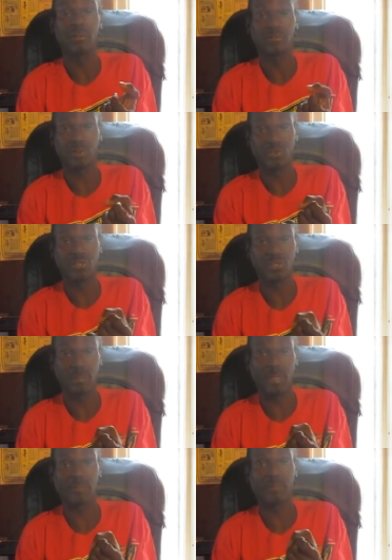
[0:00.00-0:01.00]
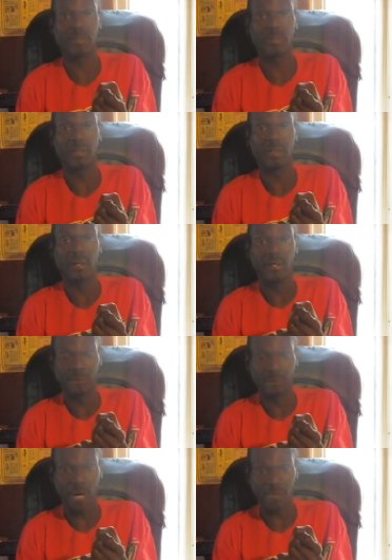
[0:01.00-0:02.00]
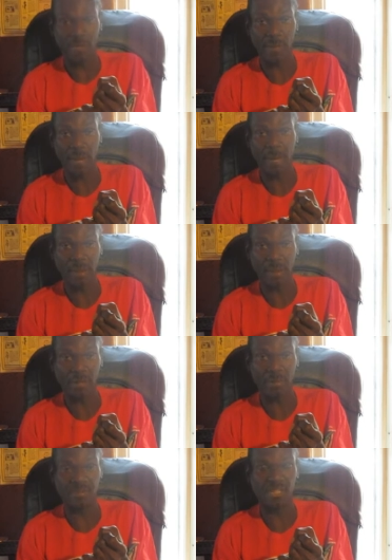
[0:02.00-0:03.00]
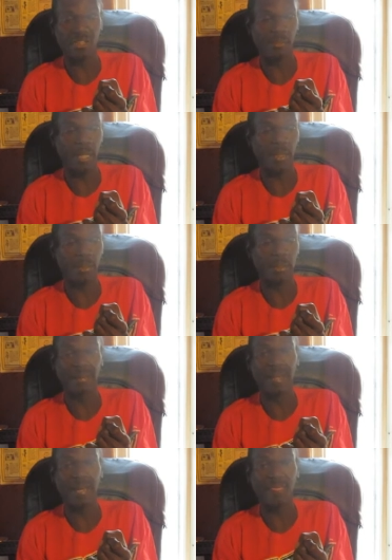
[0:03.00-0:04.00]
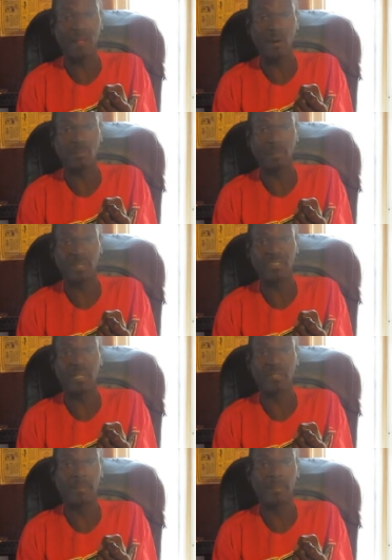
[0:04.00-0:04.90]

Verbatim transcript: Social Security benefit. They falsify my mom's income, saying she make $9,000+